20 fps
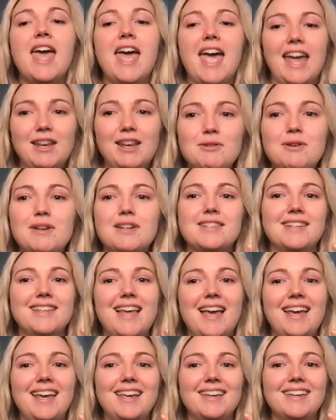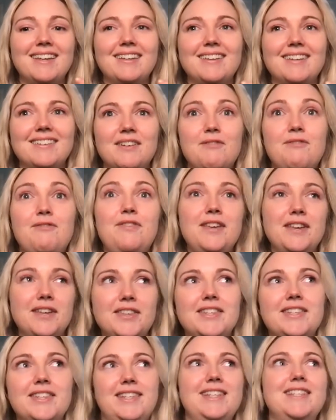and you get to like feel
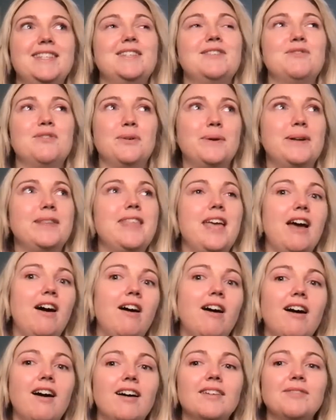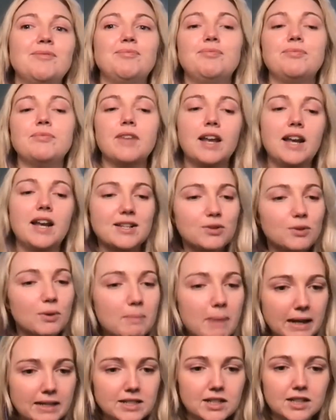the seasons for what they are. And as a
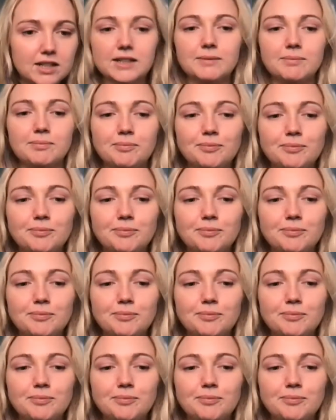reminder,